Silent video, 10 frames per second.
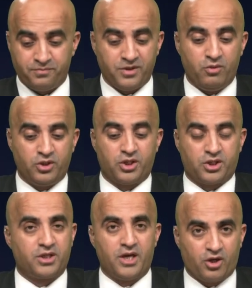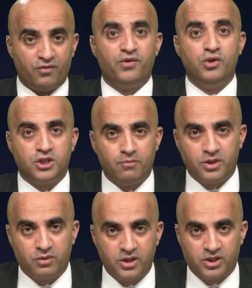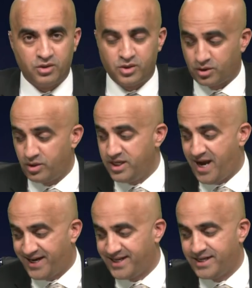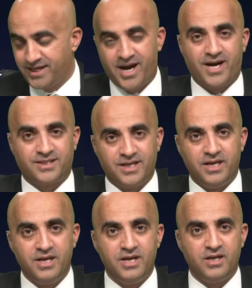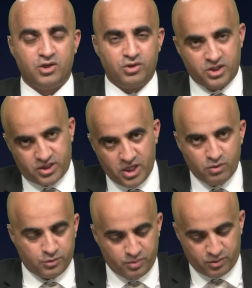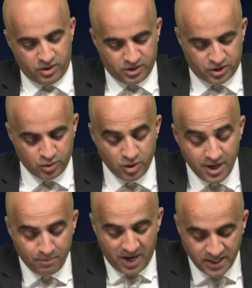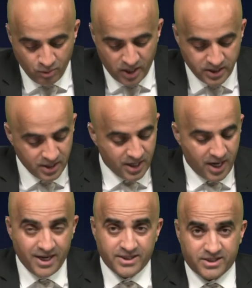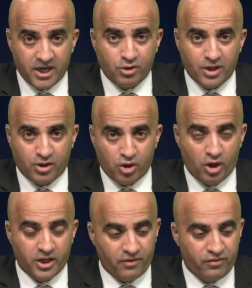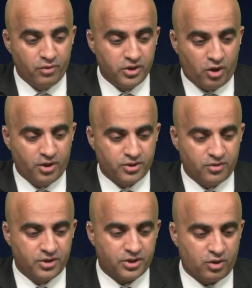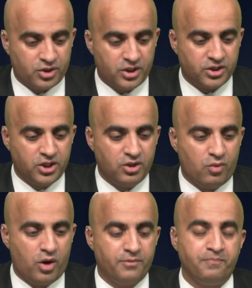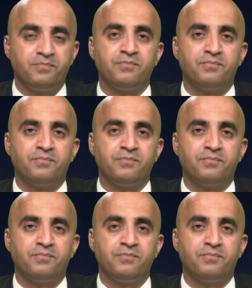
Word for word: They were just uh, confusing between the two, so he added Niazi to distinguish between the two. But anyway, uh, let's take a caller. If you want to join us on the discussion, zero one.